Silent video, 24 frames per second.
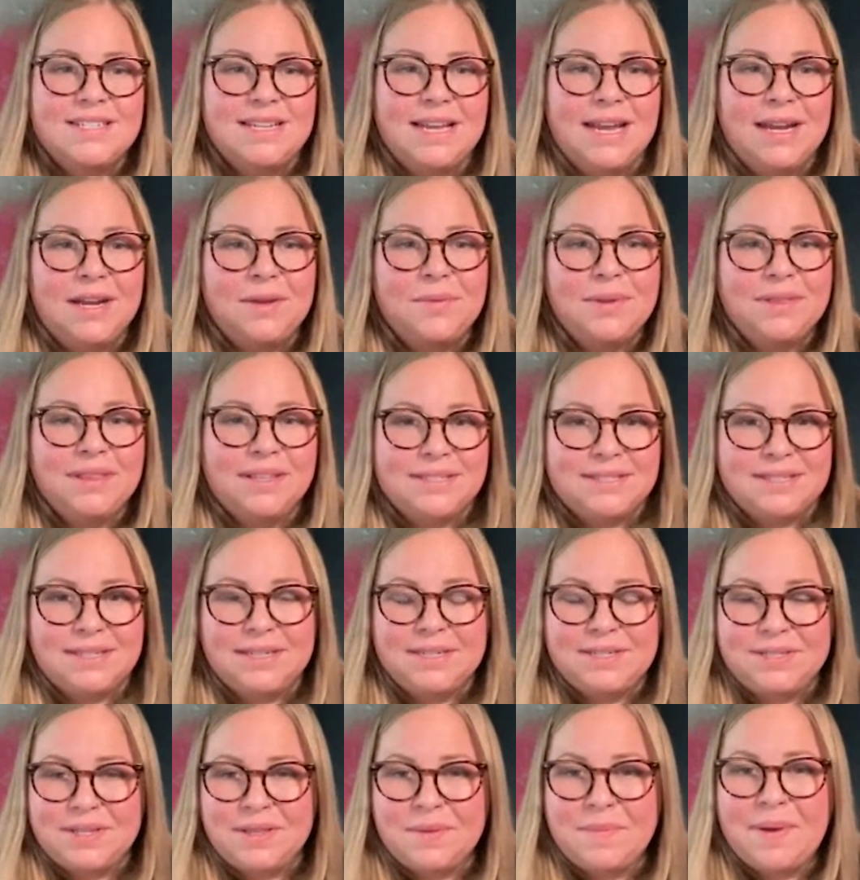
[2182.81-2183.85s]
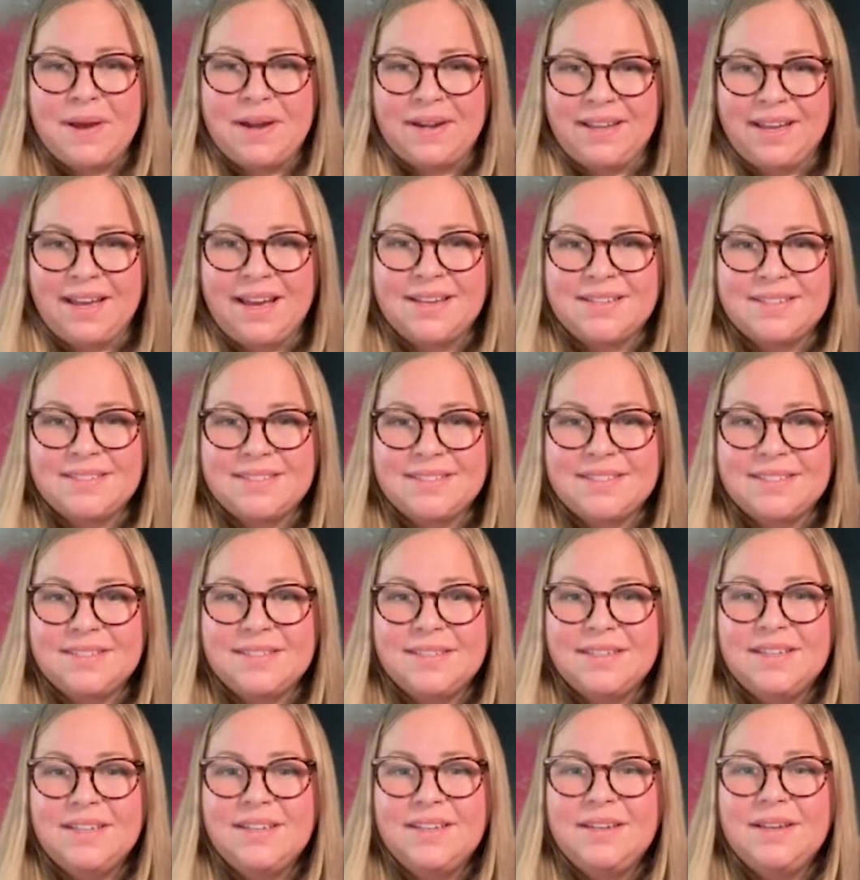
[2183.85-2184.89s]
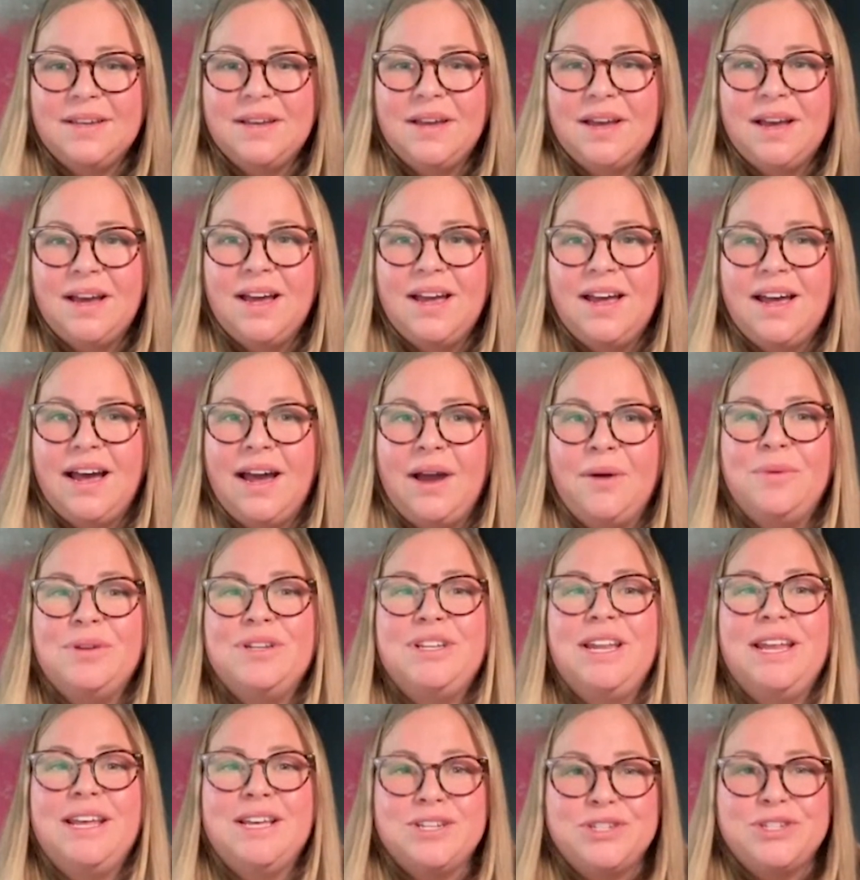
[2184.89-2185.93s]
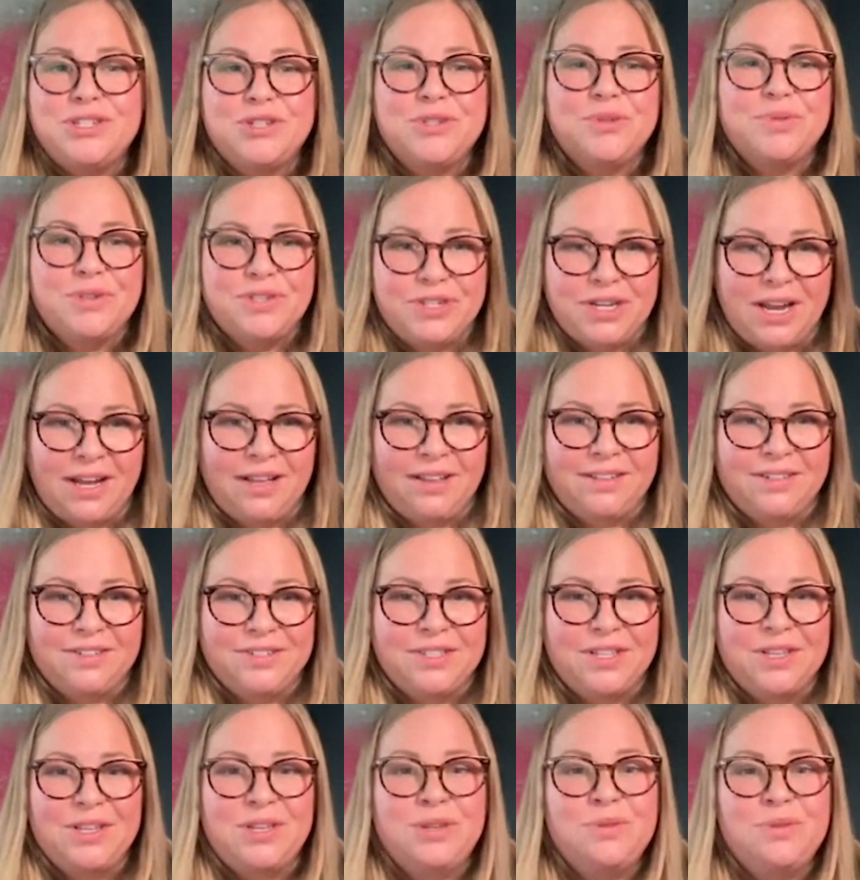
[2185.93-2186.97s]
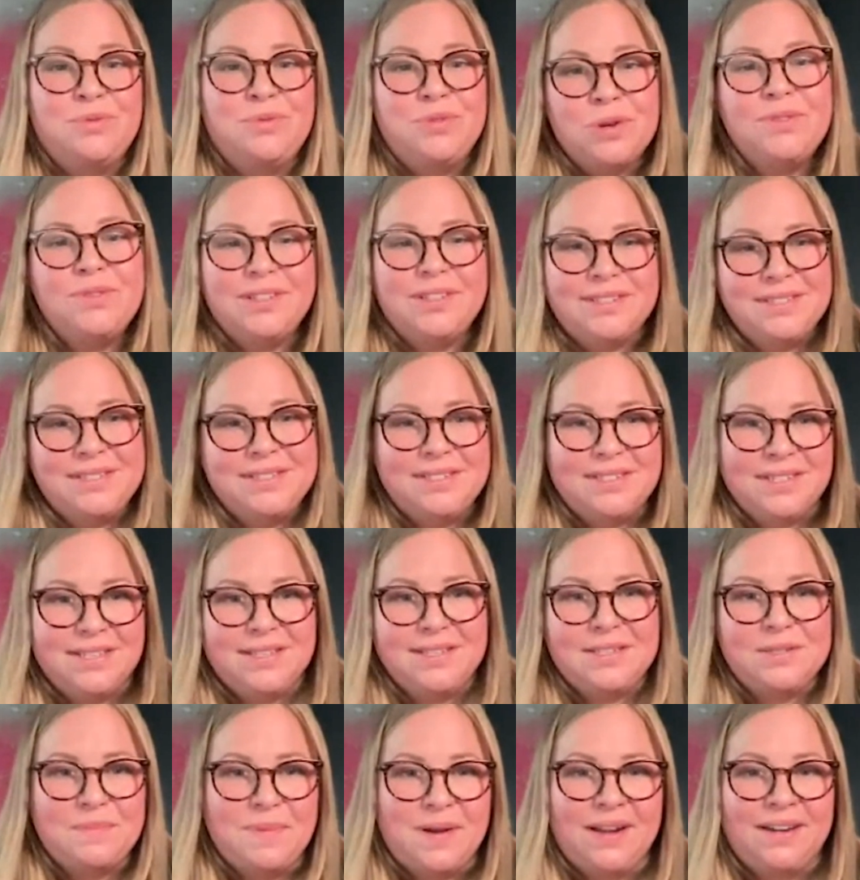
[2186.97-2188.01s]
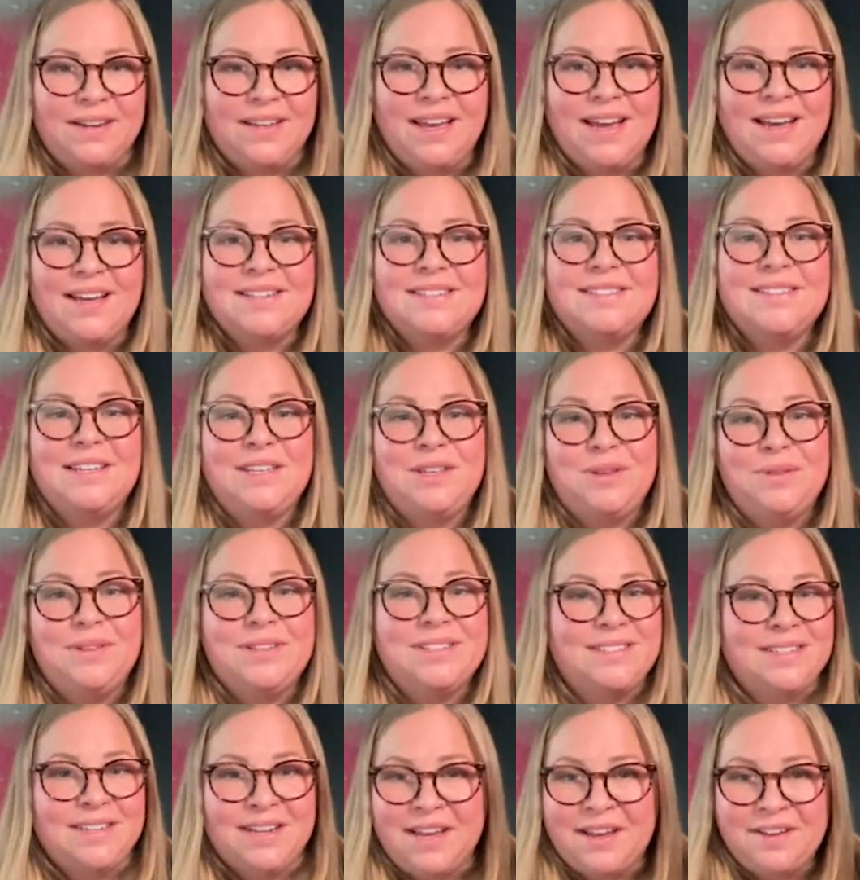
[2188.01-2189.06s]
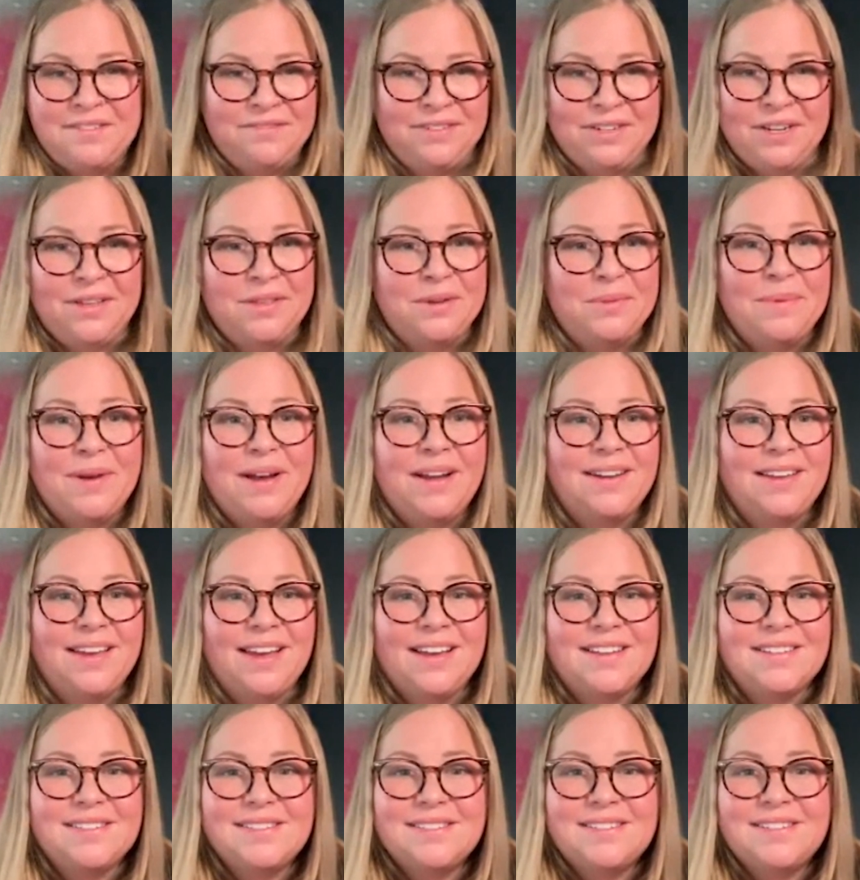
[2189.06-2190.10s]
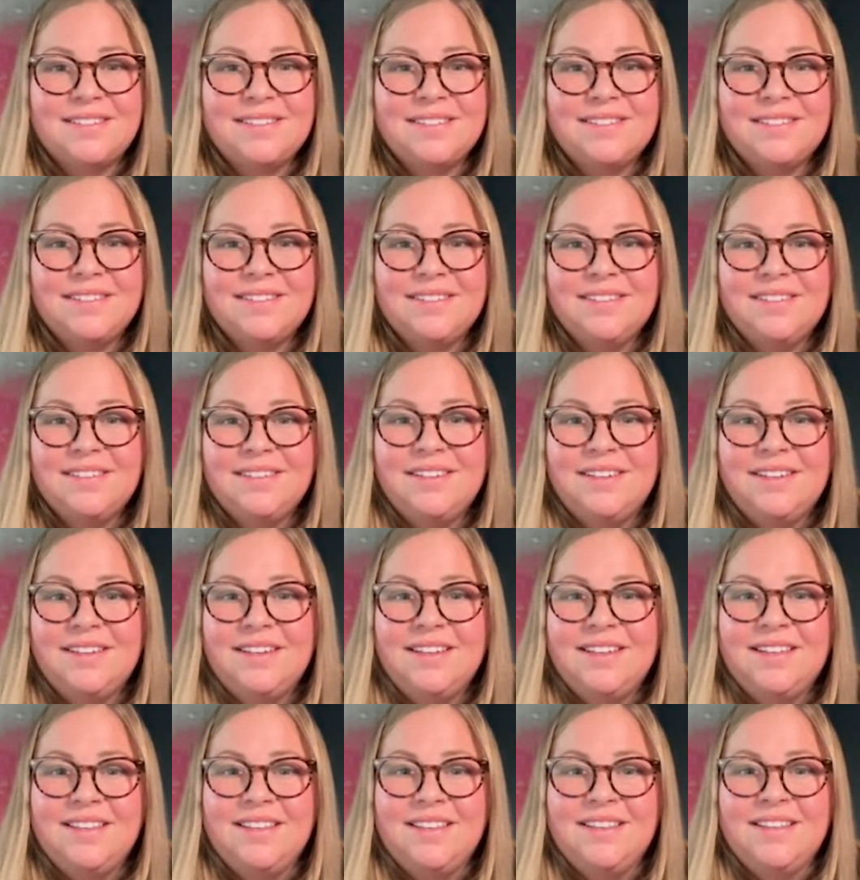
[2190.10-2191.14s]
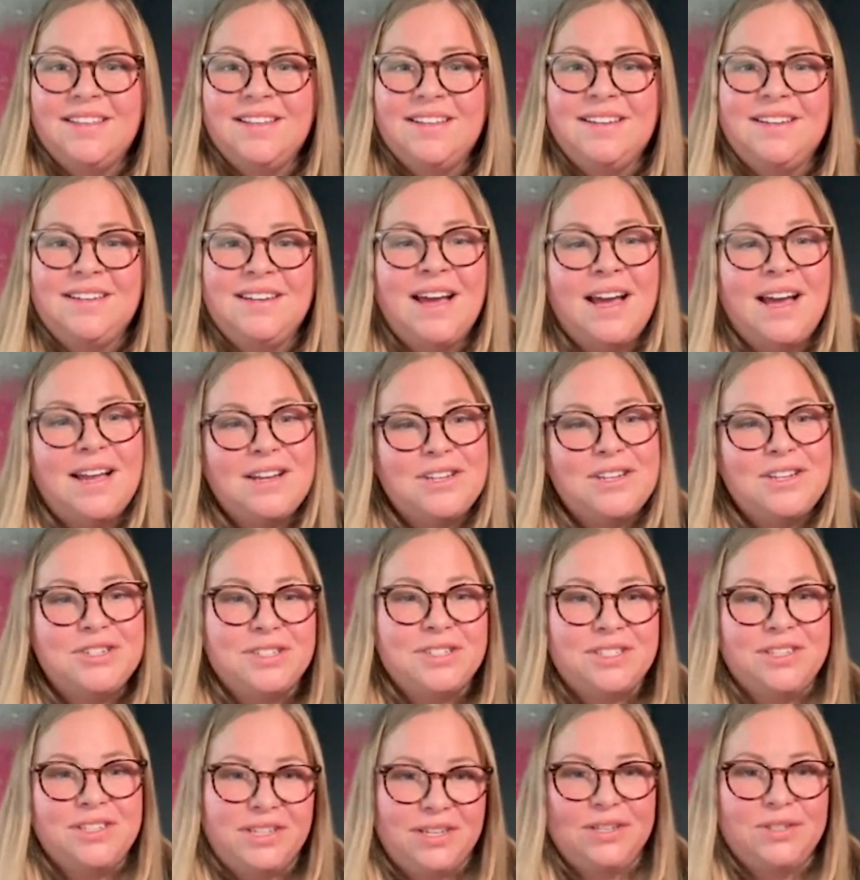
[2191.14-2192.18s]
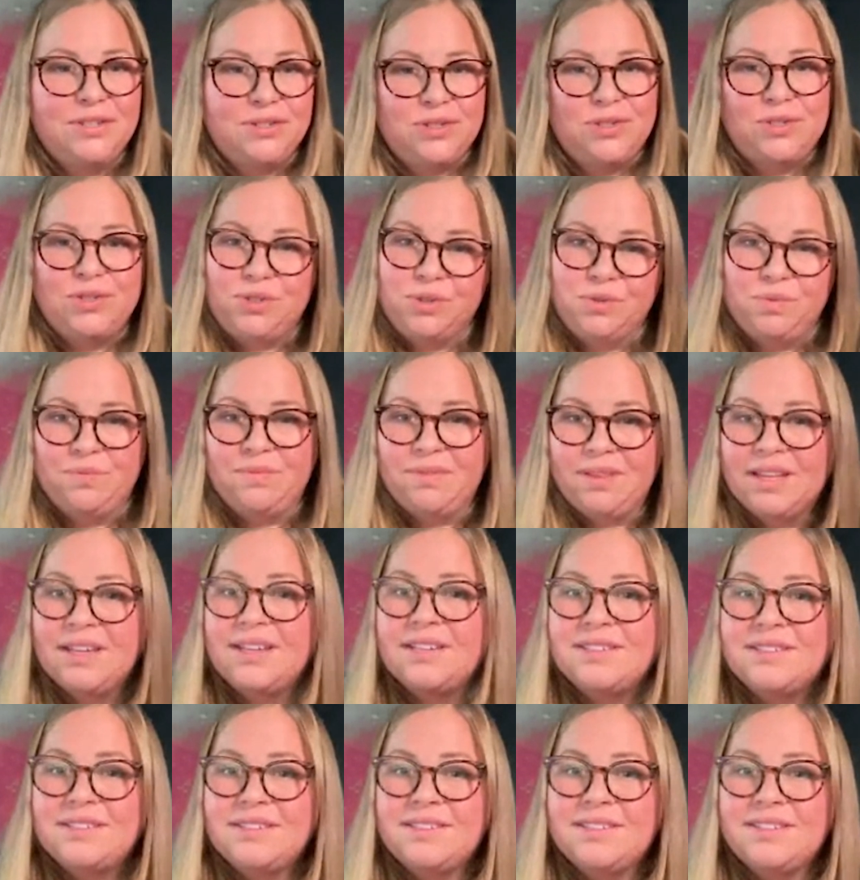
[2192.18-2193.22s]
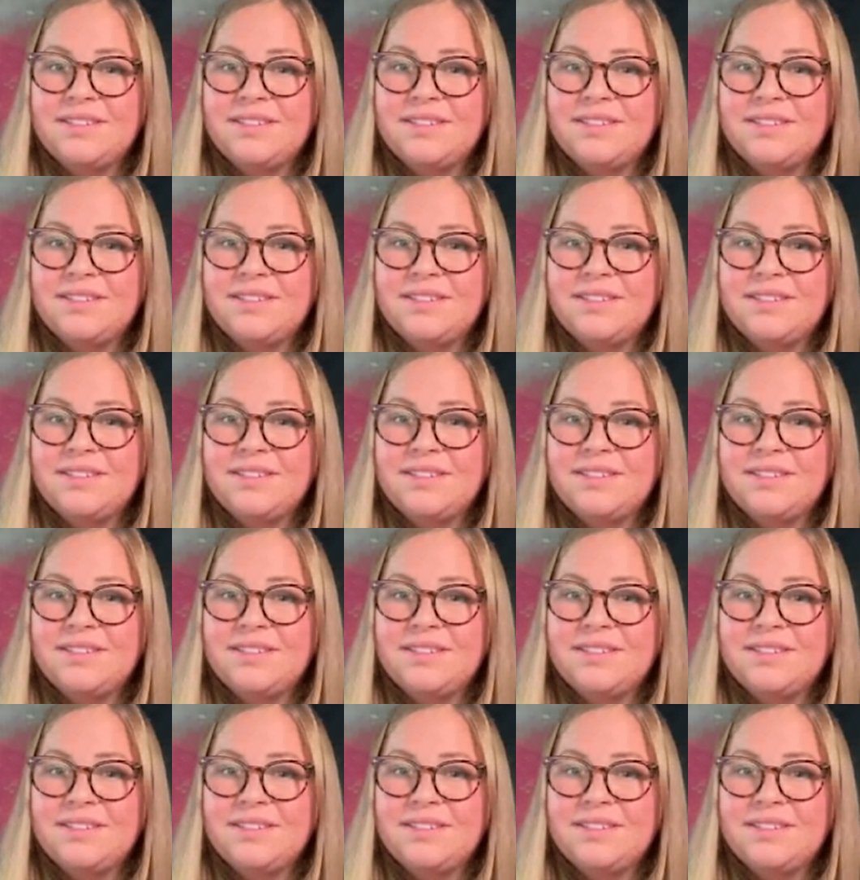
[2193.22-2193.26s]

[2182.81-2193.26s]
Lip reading: to anyone listening to the podcast? I would issue a challenge that you don't listen to this podcast like you listen to every other podcast. Not just to consume this